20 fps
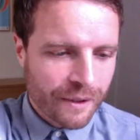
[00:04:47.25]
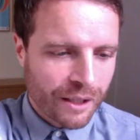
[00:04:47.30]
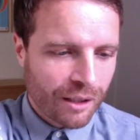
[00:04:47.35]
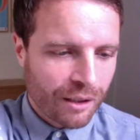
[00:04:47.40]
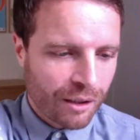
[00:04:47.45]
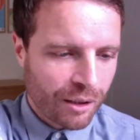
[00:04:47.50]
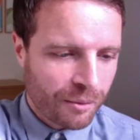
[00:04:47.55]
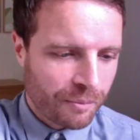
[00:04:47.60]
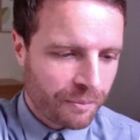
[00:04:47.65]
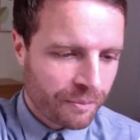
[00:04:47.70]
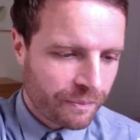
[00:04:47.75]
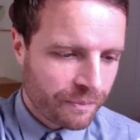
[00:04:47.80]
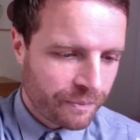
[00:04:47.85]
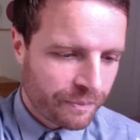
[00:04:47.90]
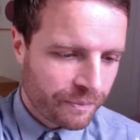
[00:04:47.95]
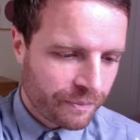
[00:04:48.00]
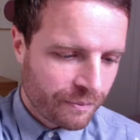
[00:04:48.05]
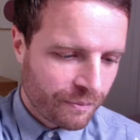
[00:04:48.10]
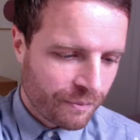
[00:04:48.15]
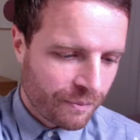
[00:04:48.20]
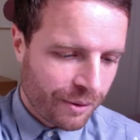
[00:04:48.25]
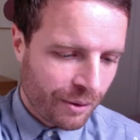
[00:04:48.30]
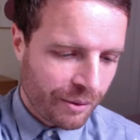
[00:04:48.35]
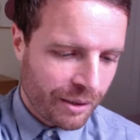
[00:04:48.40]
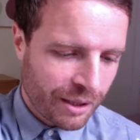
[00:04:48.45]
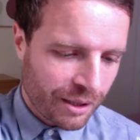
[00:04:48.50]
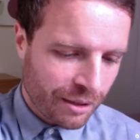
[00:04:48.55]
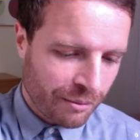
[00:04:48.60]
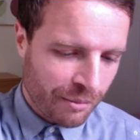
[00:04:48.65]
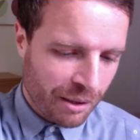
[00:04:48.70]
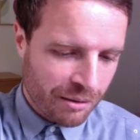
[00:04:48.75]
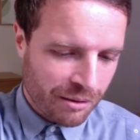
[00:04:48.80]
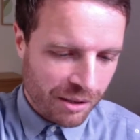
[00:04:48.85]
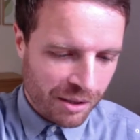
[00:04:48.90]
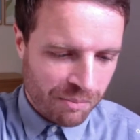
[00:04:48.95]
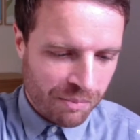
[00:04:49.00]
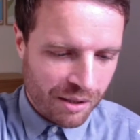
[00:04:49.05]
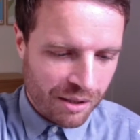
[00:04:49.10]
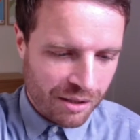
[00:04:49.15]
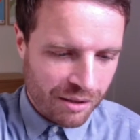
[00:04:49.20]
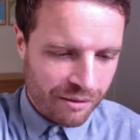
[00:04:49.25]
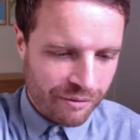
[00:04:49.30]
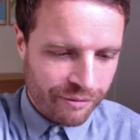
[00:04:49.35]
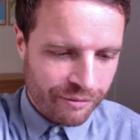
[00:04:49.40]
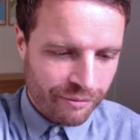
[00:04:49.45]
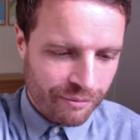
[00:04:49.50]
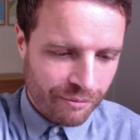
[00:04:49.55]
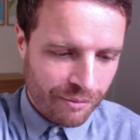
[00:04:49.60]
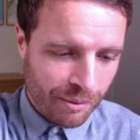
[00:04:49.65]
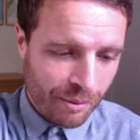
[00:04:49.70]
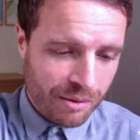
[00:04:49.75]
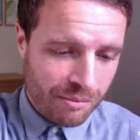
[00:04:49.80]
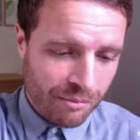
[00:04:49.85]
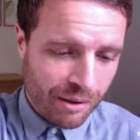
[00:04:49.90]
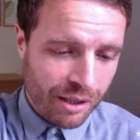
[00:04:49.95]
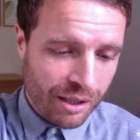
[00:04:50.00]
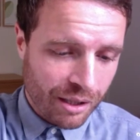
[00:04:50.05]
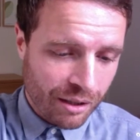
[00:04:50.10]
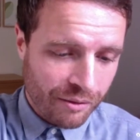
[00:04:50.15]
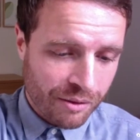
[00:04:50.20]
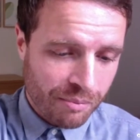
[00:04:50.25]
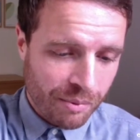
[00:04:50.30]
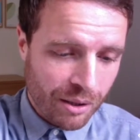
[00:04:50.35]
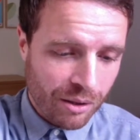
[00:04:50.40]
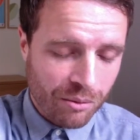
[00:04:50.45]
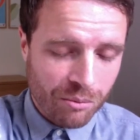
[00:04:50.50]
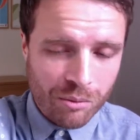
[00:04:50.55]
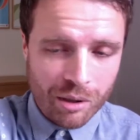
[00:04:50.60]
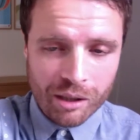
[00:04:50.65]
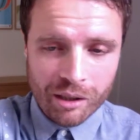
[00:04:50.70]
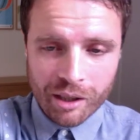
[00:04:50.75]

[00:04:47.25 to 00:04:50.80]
Probably the most money I've spent on one